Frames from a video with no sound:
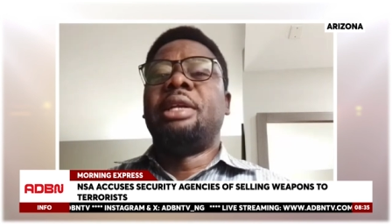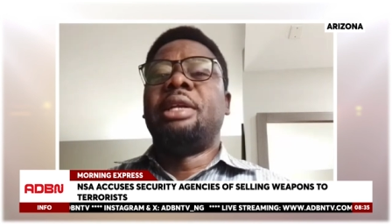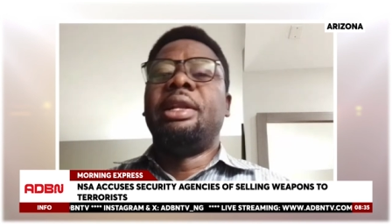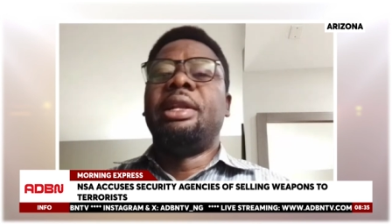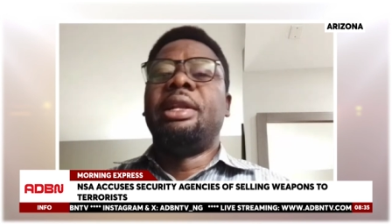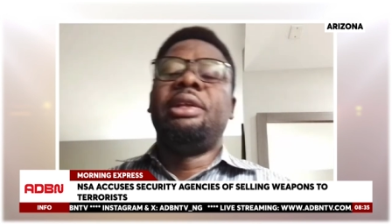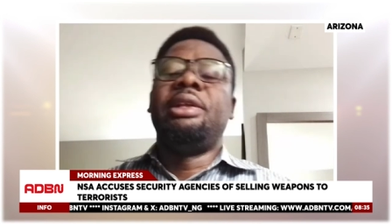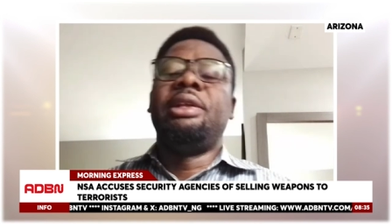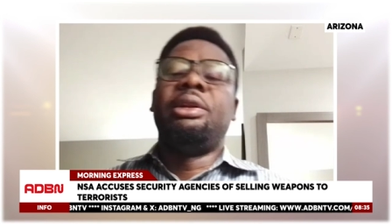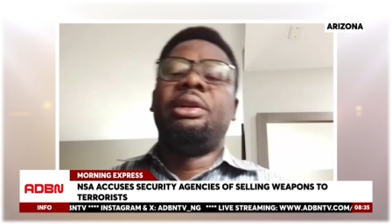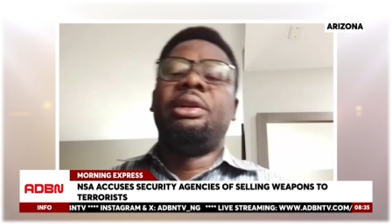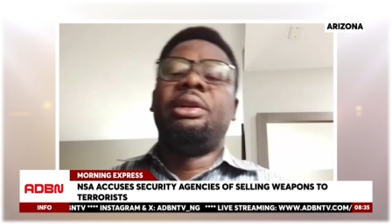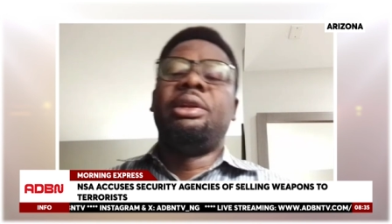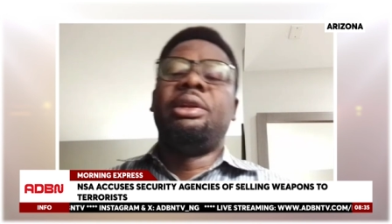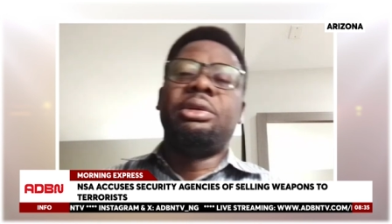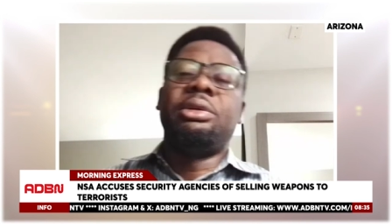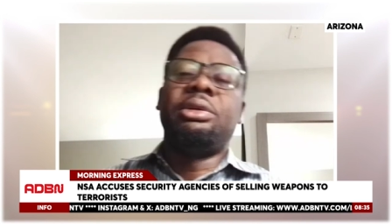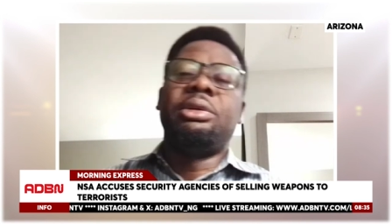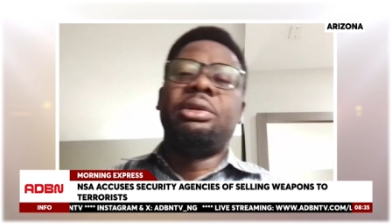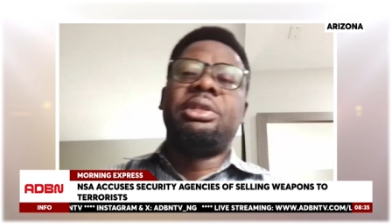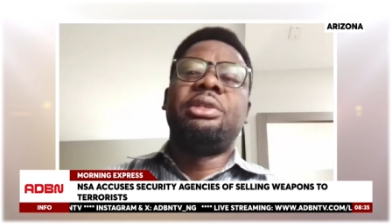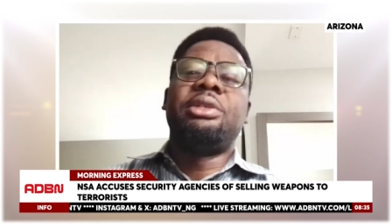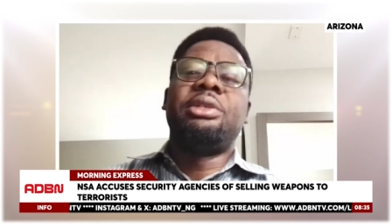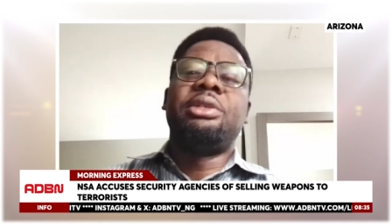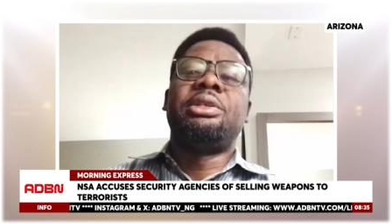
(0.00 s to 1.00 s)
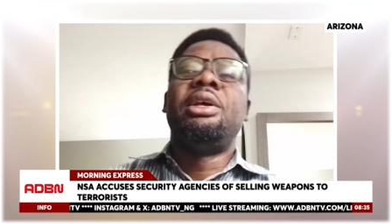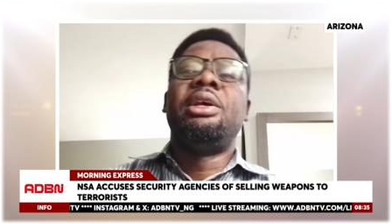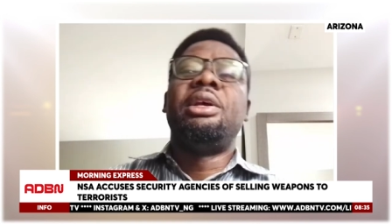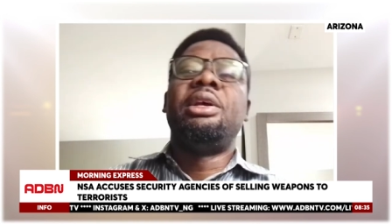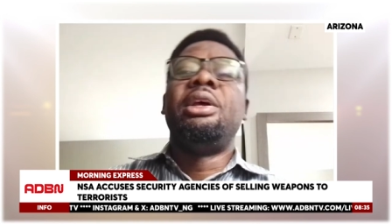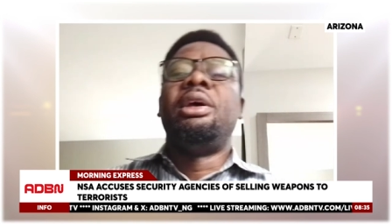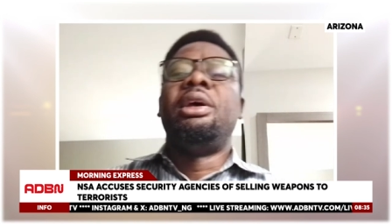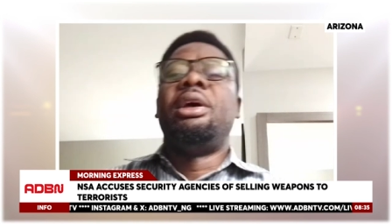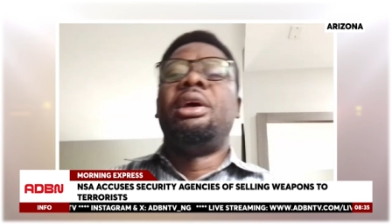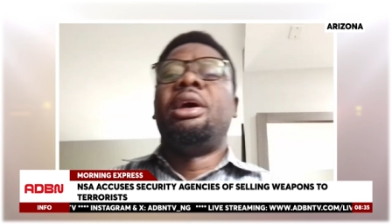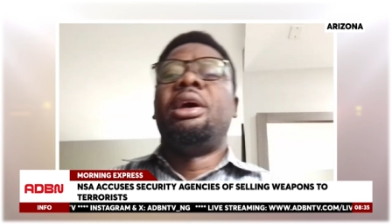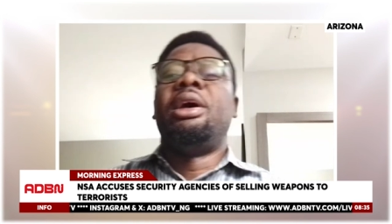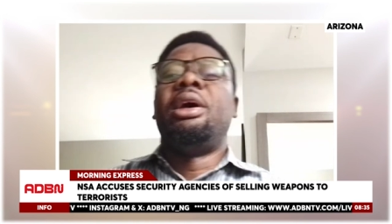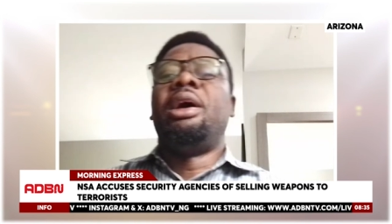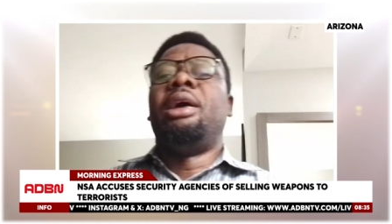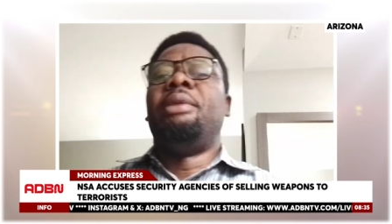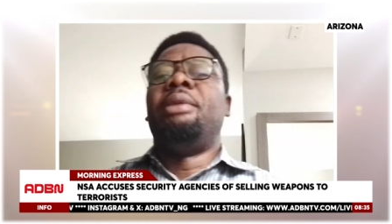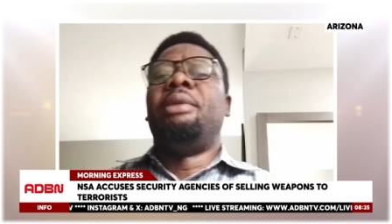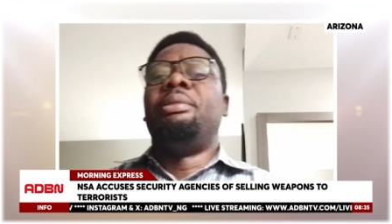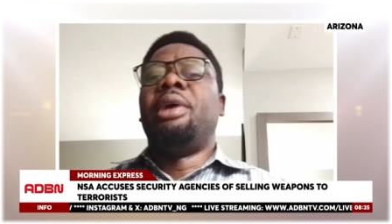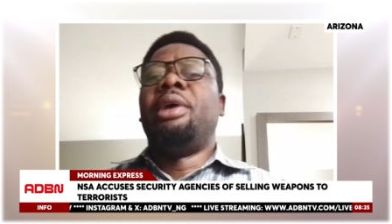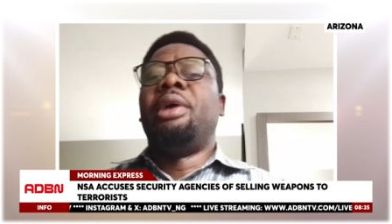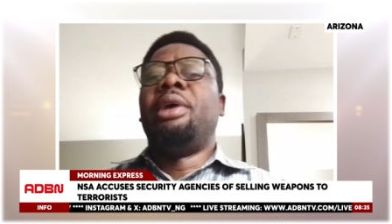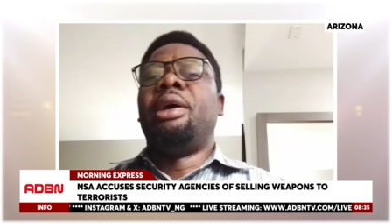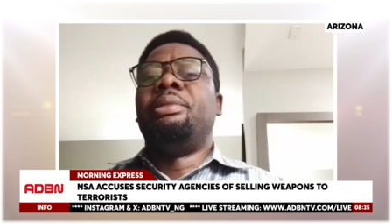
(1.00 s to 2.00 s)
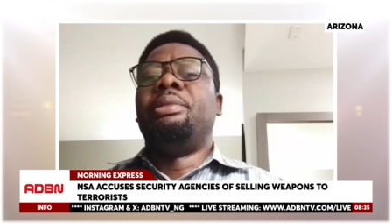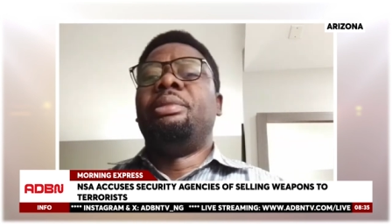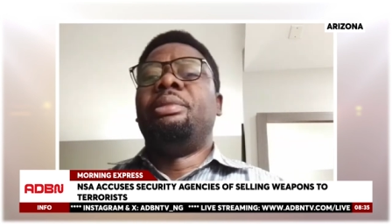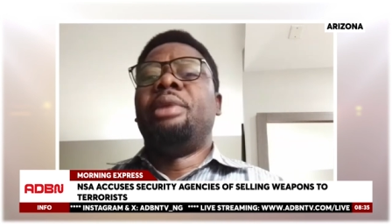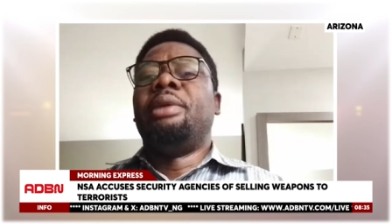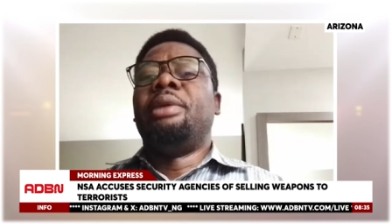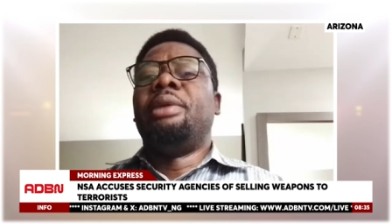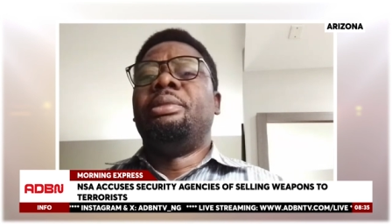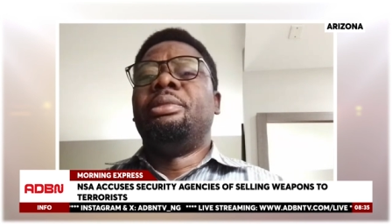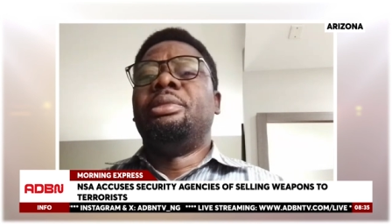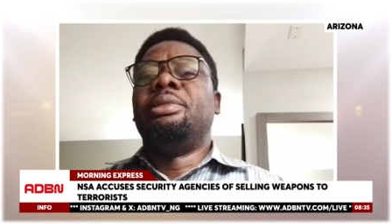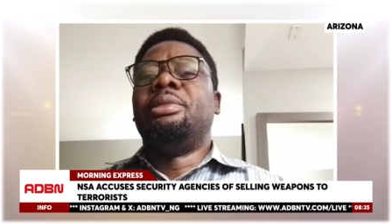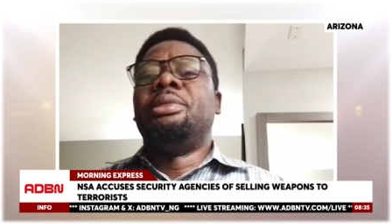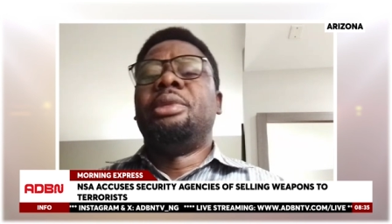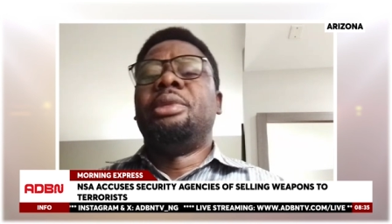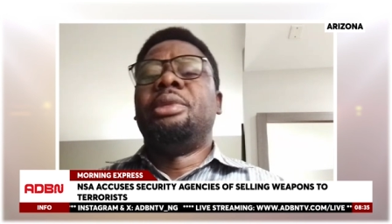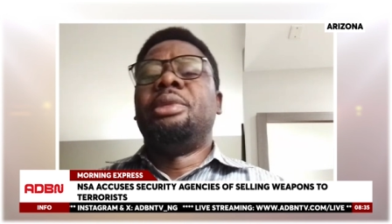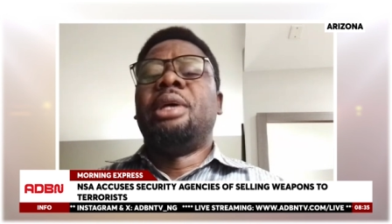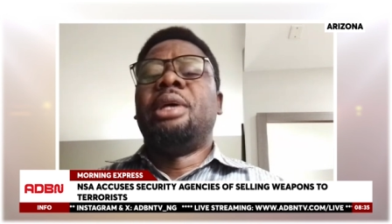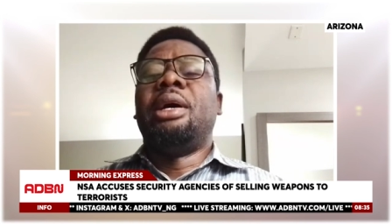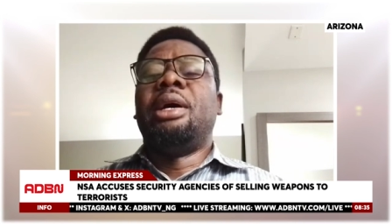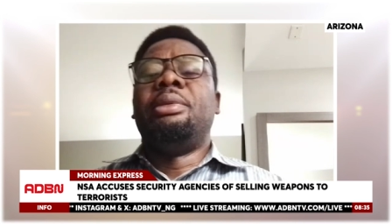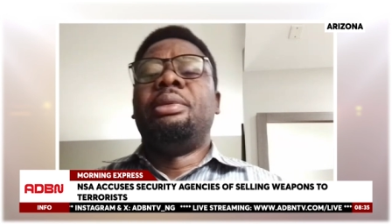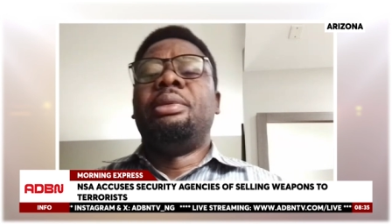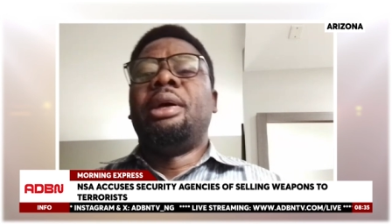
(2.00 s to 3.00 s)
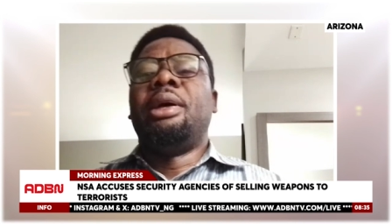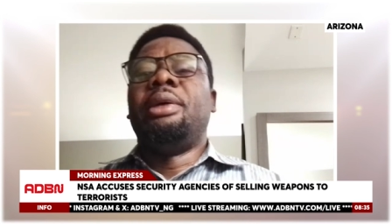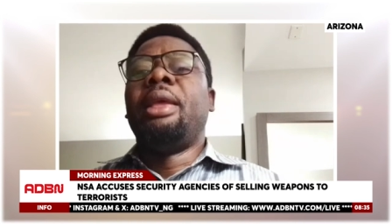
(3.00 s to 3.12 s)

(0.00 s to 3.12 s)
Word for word: and then the losses, um, um, um, uh, uh,